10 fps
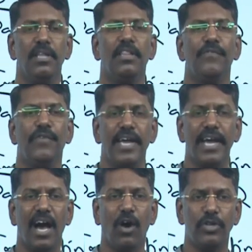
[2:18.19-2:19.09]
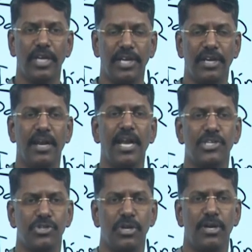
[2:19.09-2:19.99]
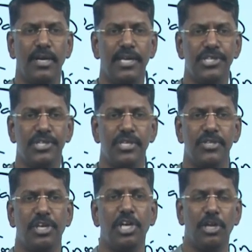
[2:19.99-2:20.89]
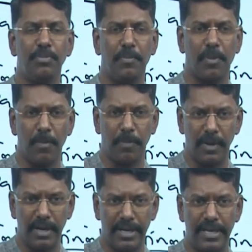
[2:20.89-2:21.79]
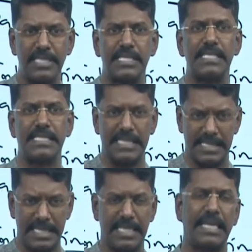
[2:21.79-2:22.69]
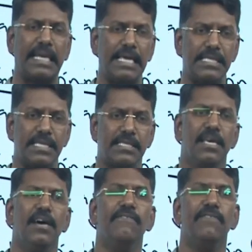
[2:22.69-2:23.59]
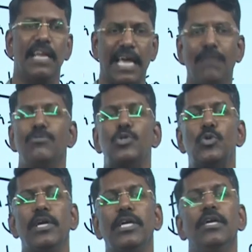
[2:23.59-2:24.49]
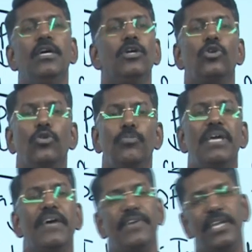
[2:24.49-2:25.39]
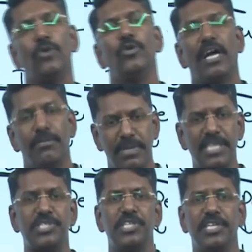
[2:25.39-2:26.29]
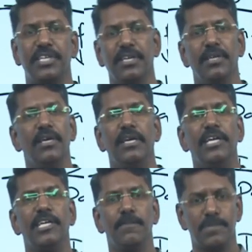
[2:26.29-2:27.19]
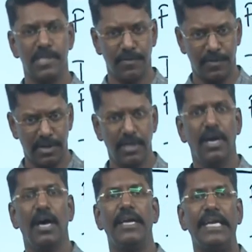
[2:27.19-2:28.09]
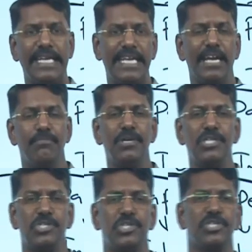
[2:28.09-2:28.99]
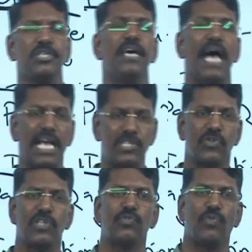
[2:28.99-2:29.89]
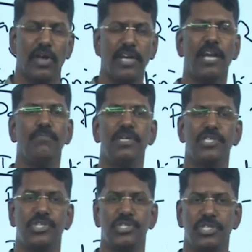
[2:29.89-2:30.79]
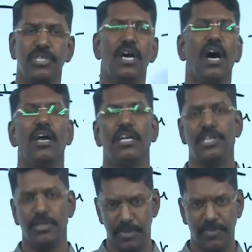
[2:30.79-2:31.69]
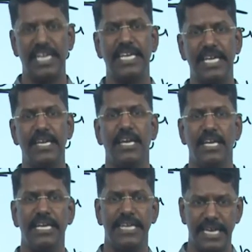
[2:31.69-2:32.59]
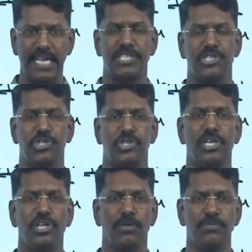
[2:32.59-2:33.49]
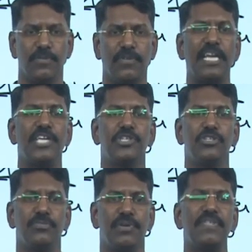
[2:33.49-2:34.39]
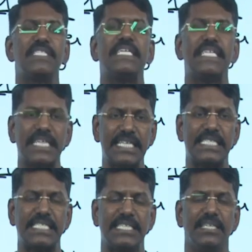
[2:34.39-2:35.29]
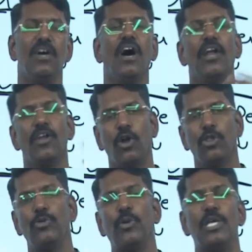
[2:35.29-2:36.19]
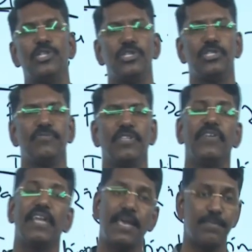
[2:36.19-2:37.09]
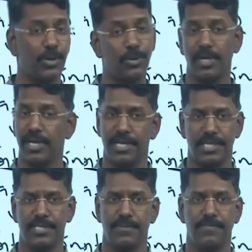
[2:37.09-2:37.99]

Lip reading: The way how the international relations need to be properly discussed inside the classes will help student to be a very good administrator in terms of Indian administration as well as foreign administration, or in terms of Indian and Indianization in terms of relationship between center and state, and also relationship with our neighborhood countries.